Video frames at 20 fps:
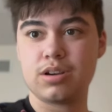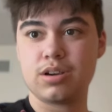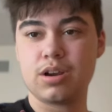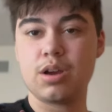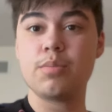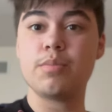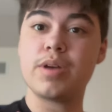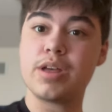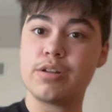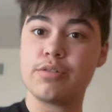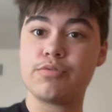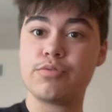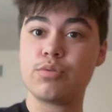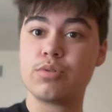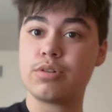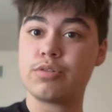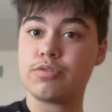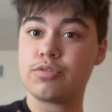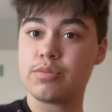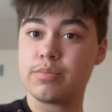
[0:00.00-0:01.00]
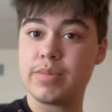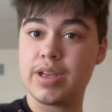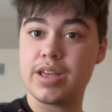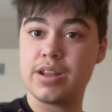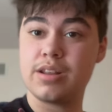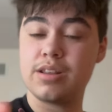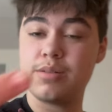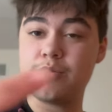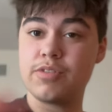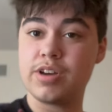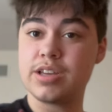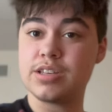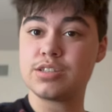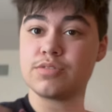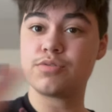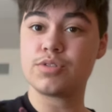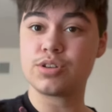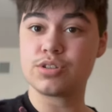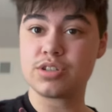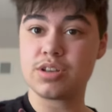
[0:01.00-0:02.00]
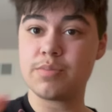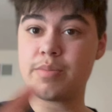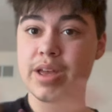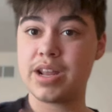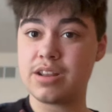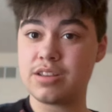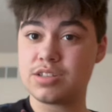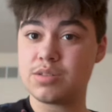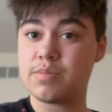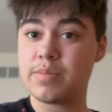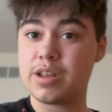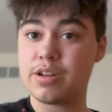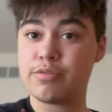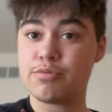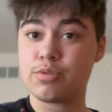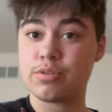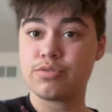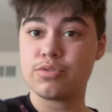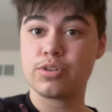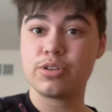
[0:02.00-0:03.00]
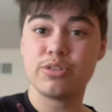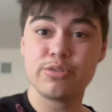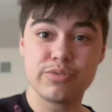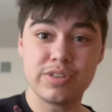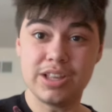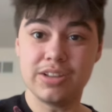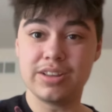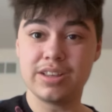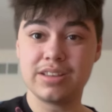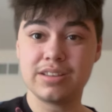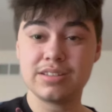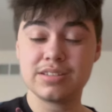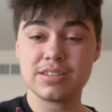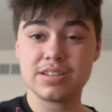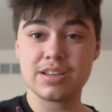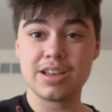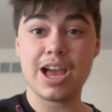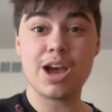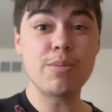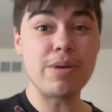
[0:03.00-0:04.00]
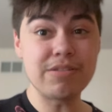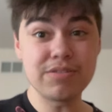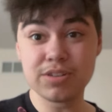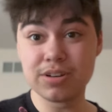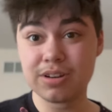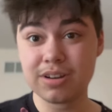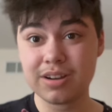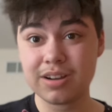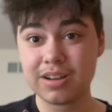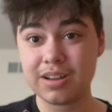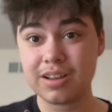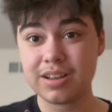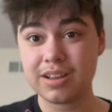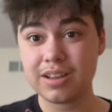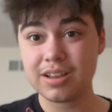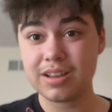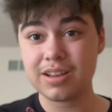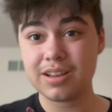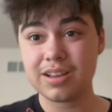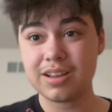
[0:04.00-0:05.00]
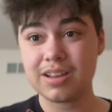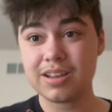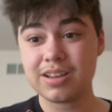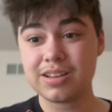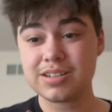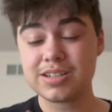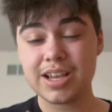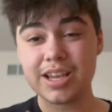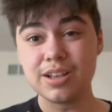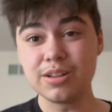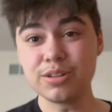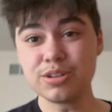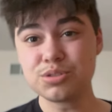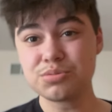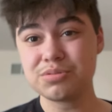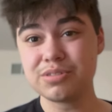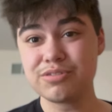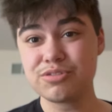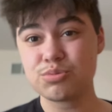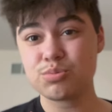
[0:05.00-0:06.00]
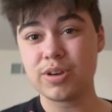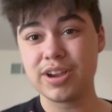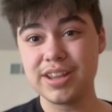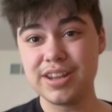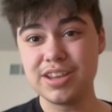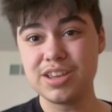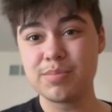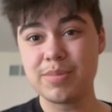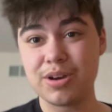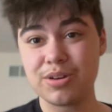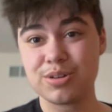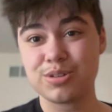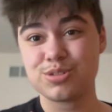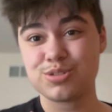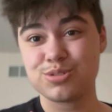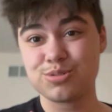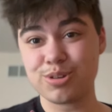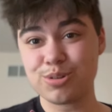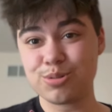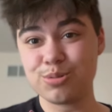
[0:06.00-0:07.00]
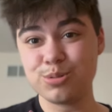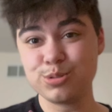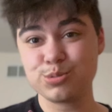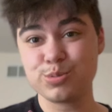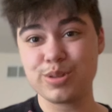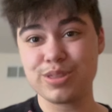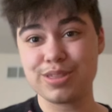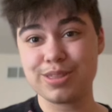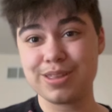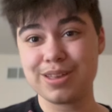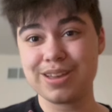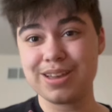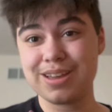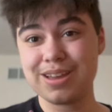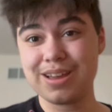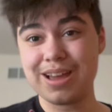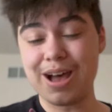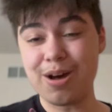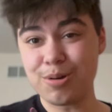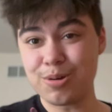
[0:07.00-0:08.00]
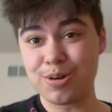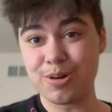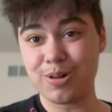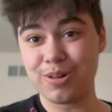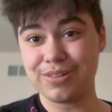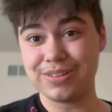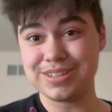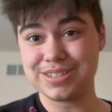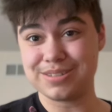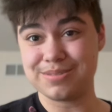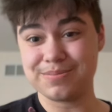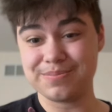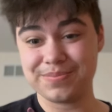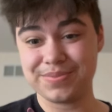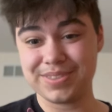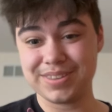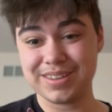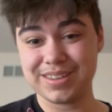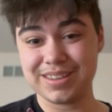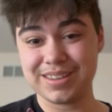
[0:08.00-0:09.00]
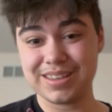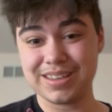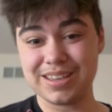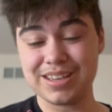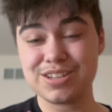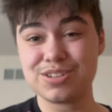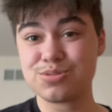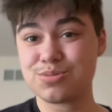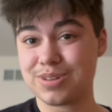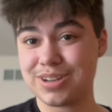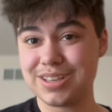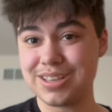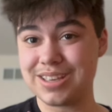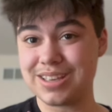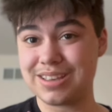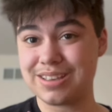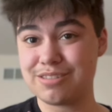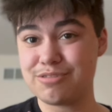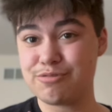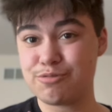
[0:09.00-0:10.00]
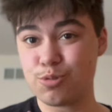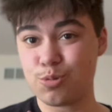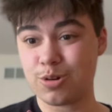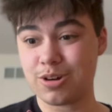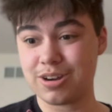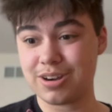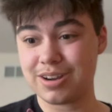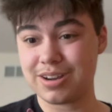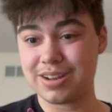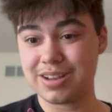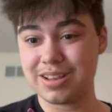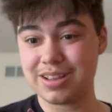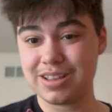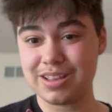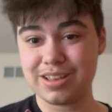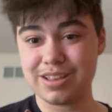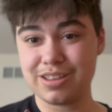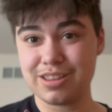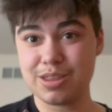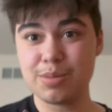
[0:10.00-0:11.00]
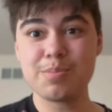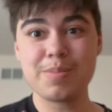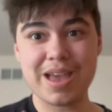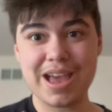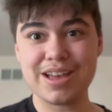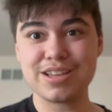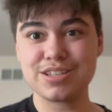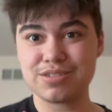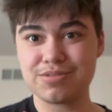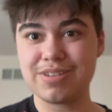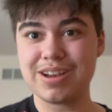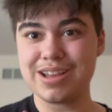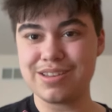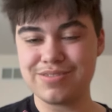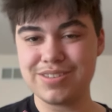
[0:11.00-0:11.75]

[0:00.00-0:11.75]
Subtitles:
a metaphor for men and vice versa. Men is a metaphor for her feelings. However, Taylor Swift writing about her struggles with alcoholism and drinking for the past 5